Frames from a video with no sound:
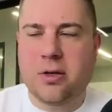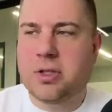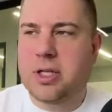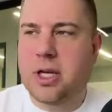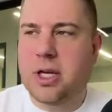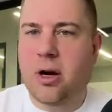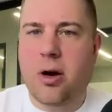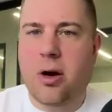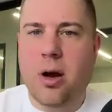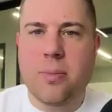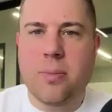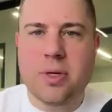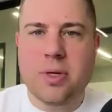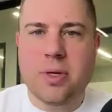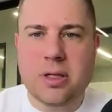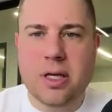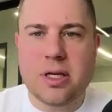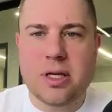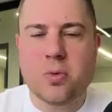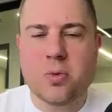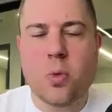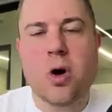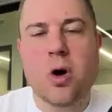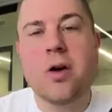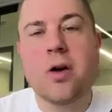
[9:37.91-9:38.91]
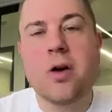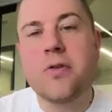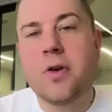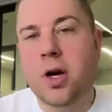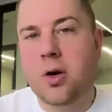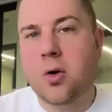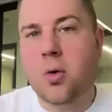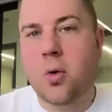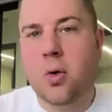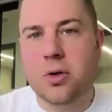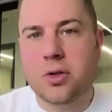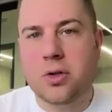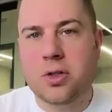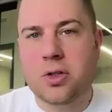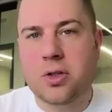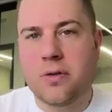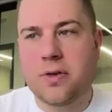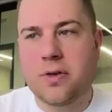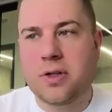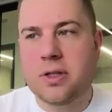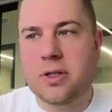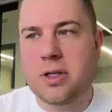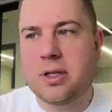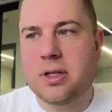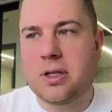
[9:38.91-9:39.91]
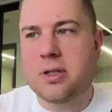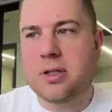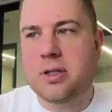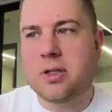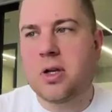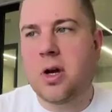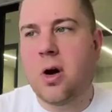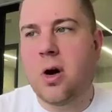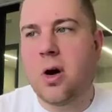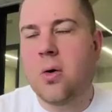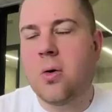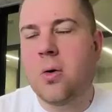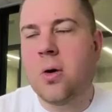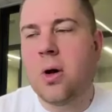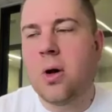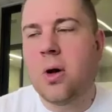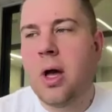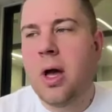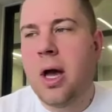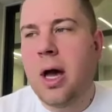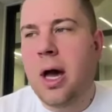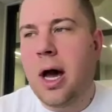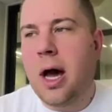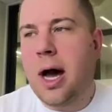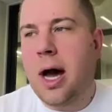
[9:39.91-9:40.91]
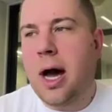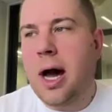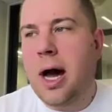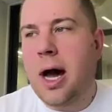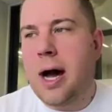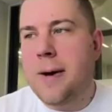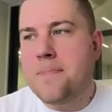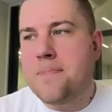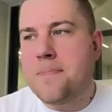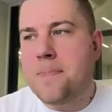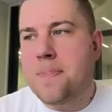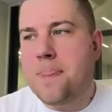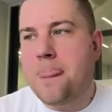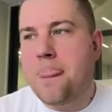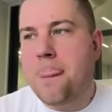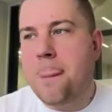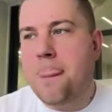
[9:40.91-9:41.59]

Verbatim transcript: CRM is is one of our core services. So um,